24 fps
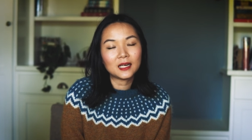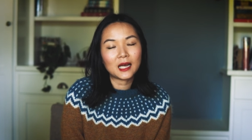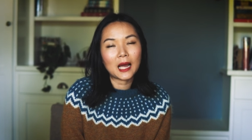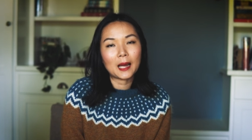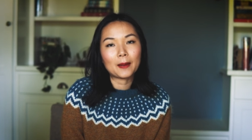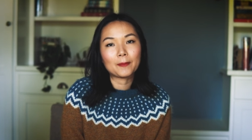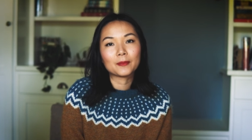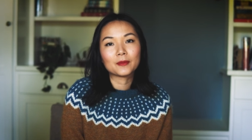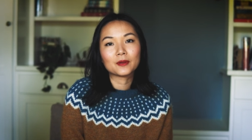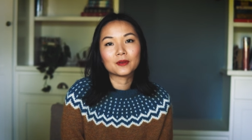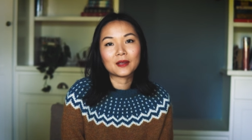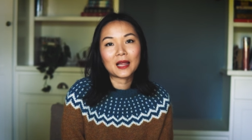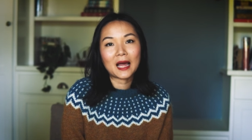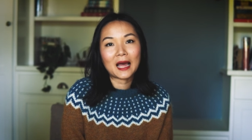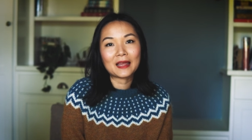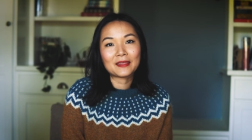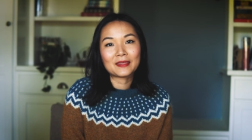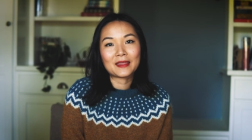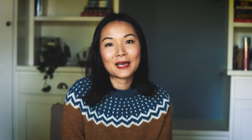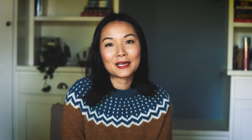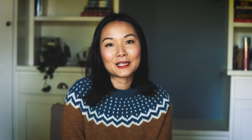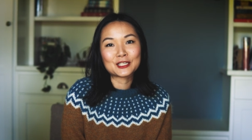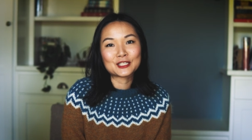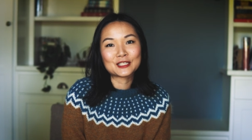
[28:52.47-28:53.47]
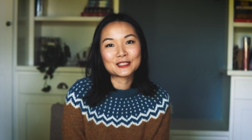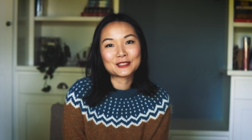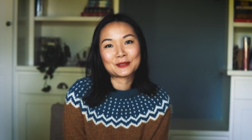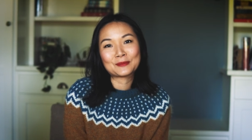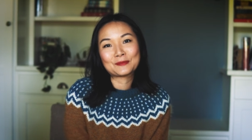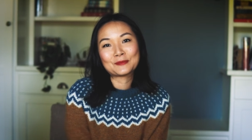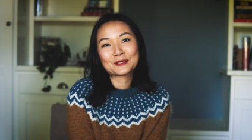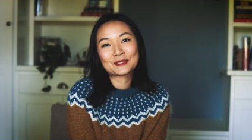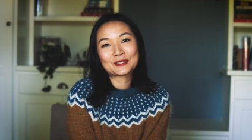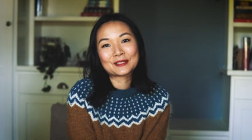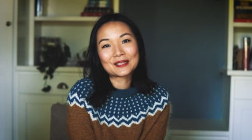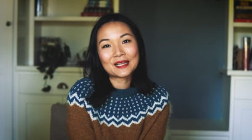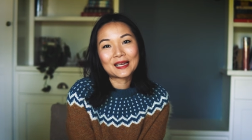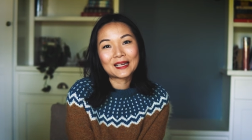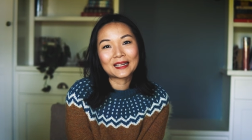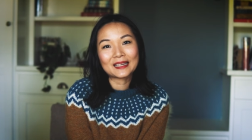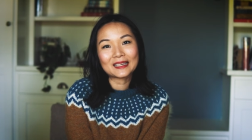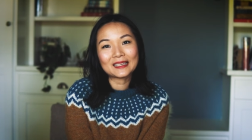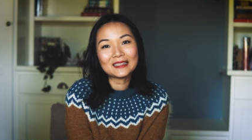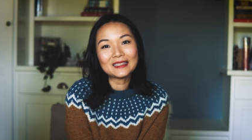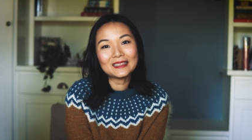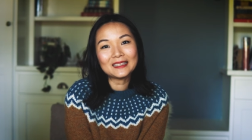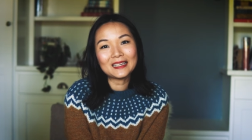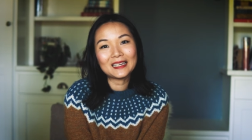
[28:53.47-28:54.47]
I'm glad that she seems to like
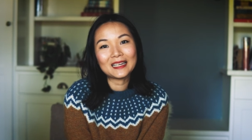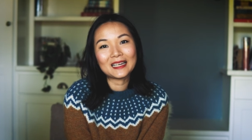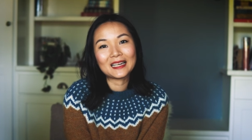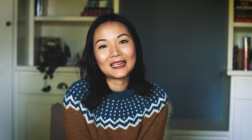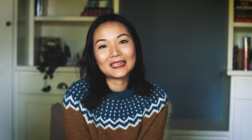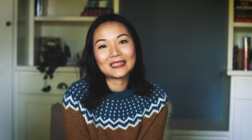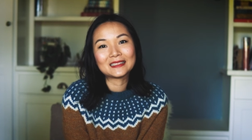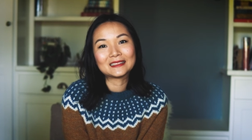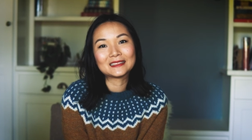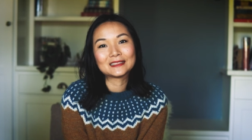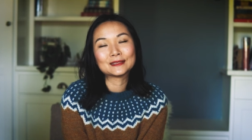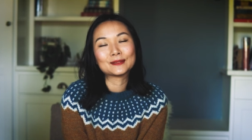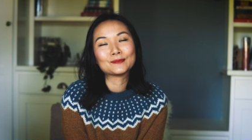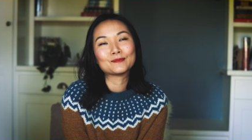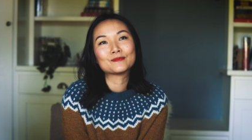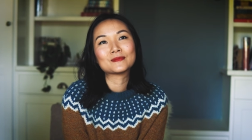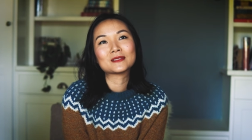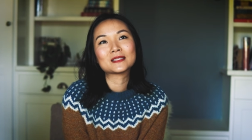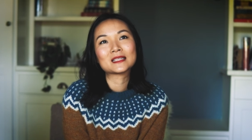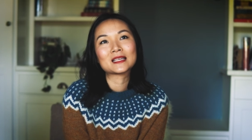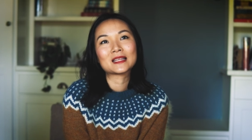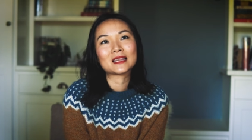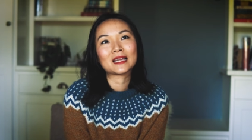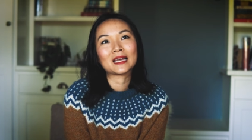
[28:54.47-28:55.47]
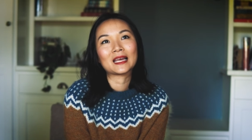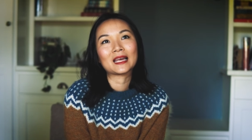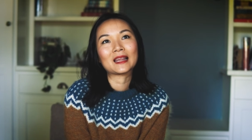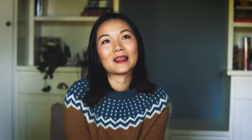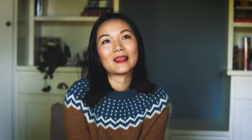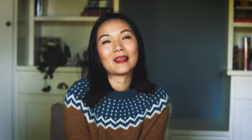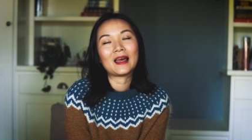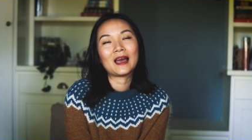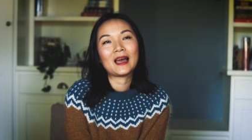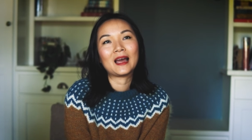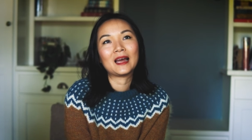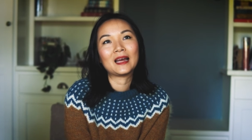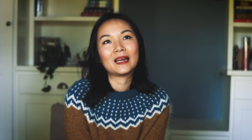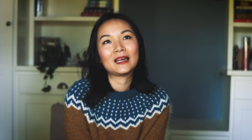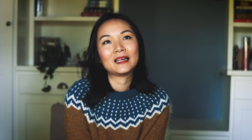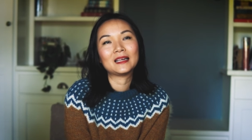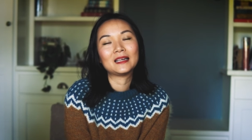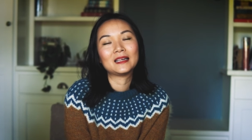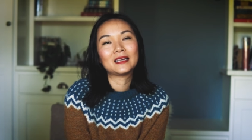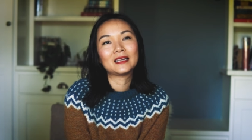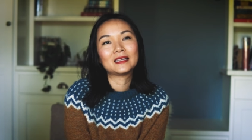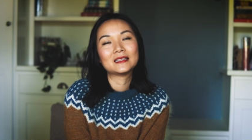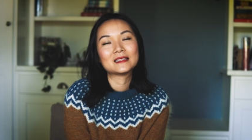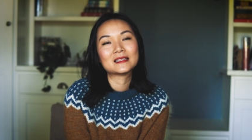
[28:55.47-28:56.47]
it and seems to think that
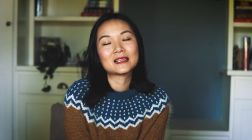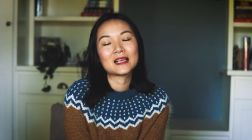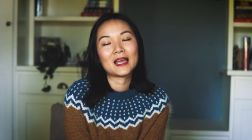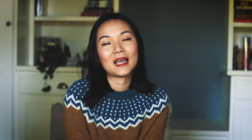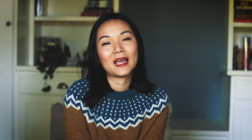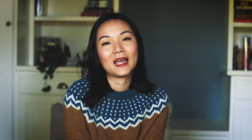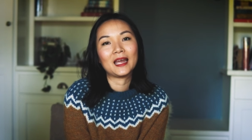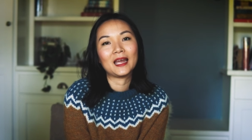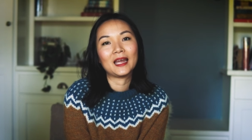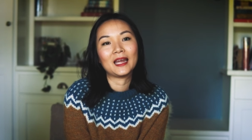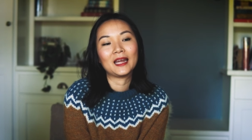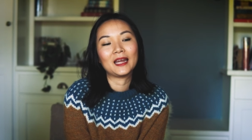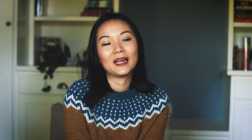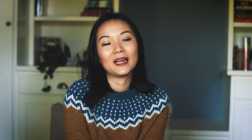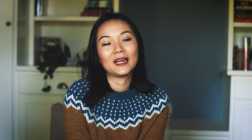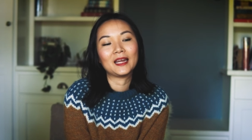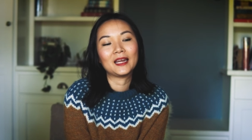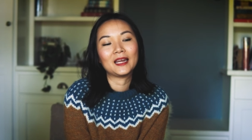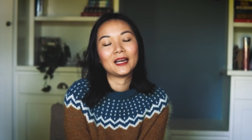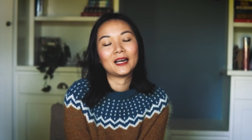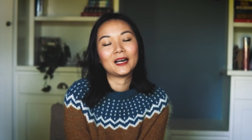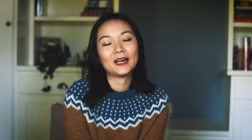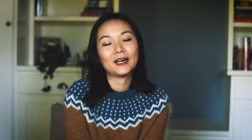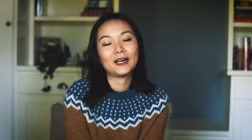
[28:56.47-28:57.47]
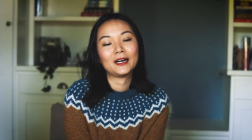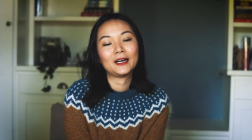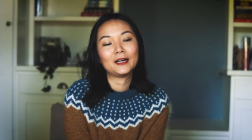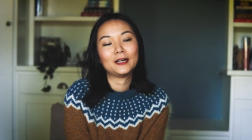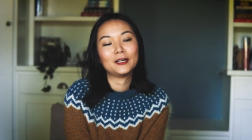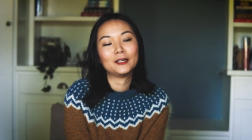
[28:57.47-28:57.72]
it is a uh,